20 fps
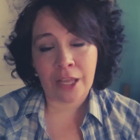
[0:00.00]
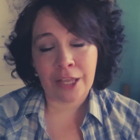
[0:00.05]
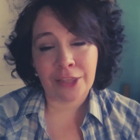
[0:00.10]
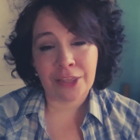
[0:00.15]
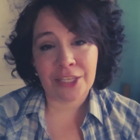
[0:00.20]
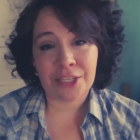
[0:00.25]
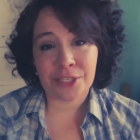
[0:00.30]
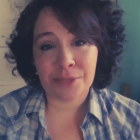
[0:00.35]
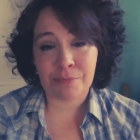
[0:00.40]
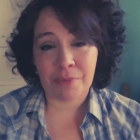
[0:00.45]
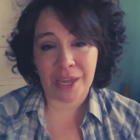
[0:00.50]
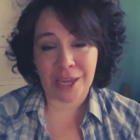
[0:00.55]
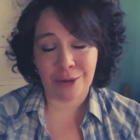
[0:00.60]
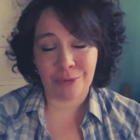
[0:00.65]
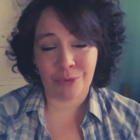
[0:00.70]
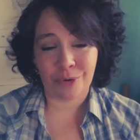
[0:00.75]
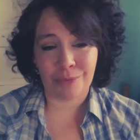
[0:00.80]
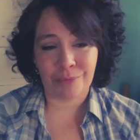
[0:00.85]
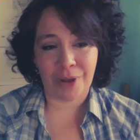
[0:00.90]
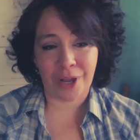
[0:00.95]
This
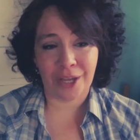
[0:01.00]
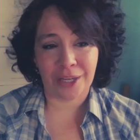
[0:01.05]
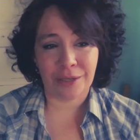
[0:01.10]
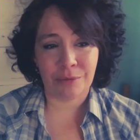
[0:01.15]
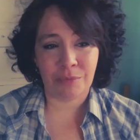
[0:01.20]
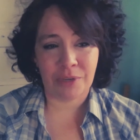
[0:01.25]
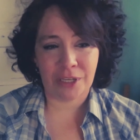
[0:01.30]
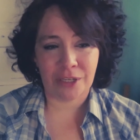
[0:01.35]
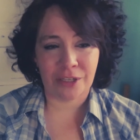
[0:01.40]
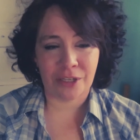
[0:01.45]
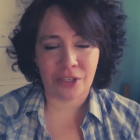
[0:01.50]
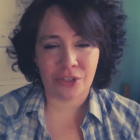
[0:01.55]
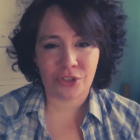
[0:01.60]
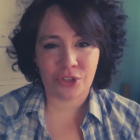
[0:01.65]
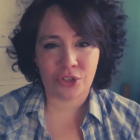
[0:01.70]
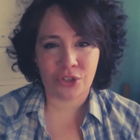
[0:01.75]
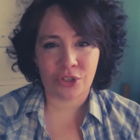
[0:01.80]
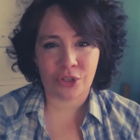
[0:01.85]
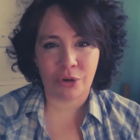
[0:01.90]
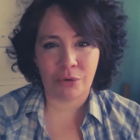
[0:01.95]
man reminded me
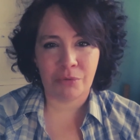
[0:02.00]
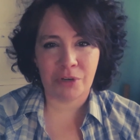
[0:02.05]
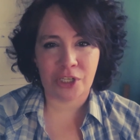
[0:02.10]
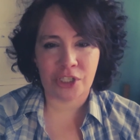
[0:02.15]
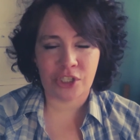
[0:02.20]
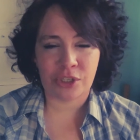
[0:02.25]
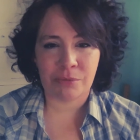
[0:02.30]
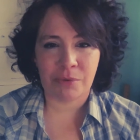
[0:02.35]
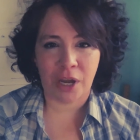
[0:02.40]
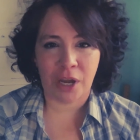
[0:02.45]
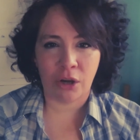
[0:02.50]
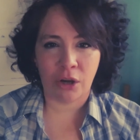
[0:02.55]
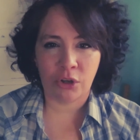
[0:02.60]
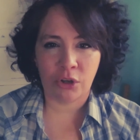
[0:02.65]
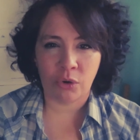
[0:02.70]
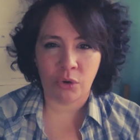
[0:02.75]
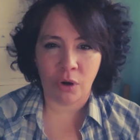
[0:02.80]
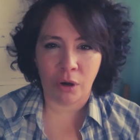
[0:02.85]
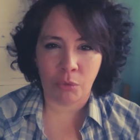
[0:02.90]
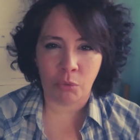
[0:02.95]
so much about
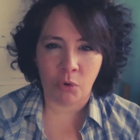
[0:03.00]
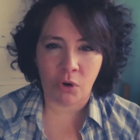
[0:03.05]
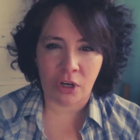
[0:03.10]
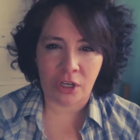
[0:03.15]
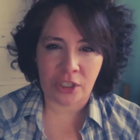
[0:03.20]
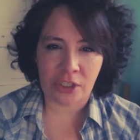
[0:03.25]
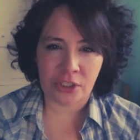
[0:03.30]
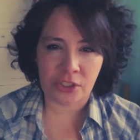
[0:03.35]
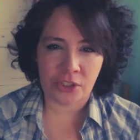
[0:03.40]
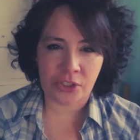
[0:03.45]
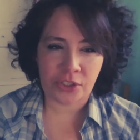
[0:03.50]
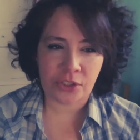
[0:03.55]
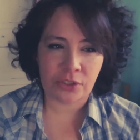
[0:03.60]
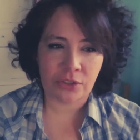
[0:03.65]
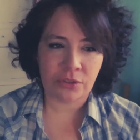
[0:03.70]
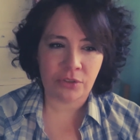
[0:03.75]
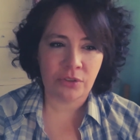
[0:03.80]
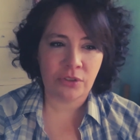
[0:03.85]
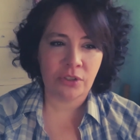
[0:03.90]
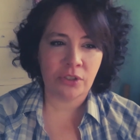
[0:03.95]
who I was.
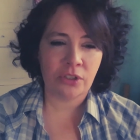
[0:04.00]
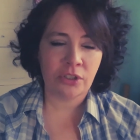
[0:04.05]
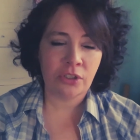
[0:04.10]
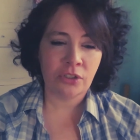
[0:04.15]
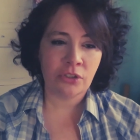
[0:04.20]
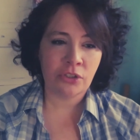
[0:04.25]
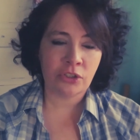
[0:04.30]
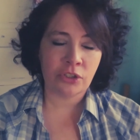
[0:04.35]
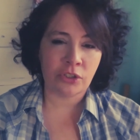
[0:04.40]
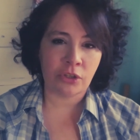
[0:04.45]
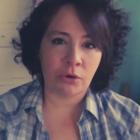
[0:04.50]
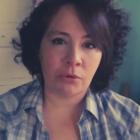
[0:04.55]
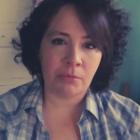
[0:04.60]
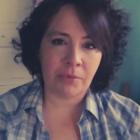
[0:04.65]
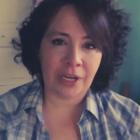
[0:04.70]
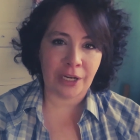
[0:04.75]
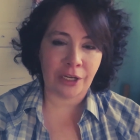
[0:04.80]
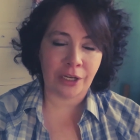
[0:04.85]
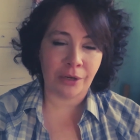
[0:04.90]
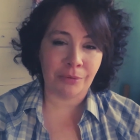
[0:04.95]
So
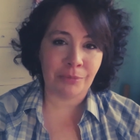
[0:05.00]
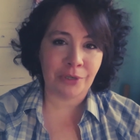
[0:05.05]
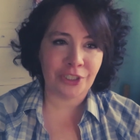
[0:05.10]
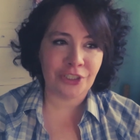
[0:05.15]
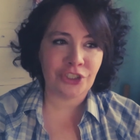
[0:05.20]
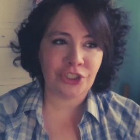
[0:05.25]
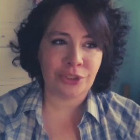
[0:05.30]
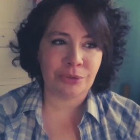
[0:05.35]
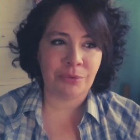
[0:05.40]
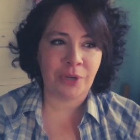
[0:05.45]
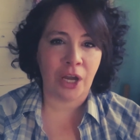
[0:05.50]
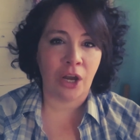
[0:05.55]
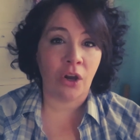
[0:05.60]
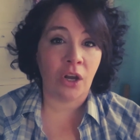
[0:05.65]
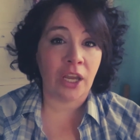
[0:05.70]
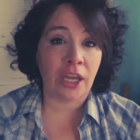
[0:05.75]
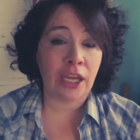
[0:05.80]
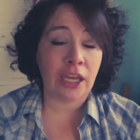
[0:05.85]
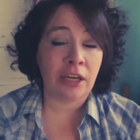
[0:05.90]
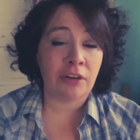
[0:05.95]
much
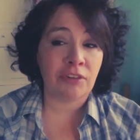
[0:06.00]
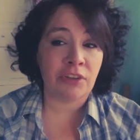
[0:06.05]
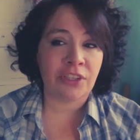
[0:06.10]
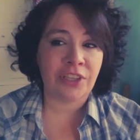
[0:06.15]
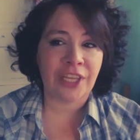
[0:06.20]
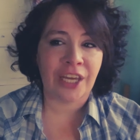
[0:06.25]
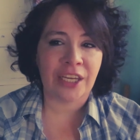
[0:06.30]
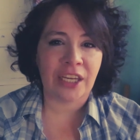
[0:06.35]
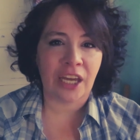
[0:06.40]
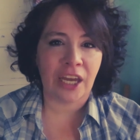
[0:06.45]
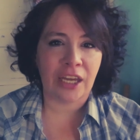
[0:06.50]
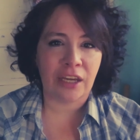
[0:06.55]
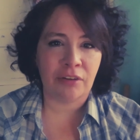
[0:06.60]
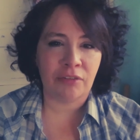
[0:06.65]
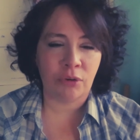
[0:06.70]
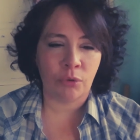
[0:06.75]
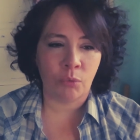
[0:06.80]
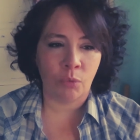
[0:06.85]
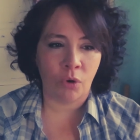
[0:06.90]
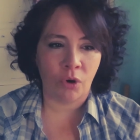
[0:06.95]
about everything I
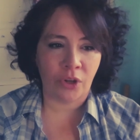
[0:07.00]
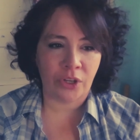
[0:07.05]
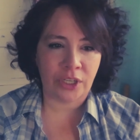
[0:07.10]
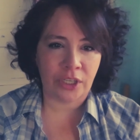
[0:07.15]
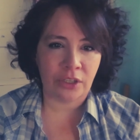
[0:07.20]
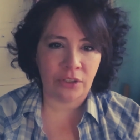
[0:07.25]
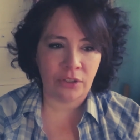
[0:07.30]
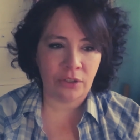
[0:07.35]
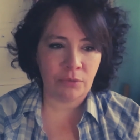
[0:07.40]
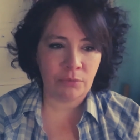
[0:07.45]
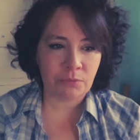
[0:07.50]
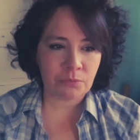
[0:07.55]
ever wanted.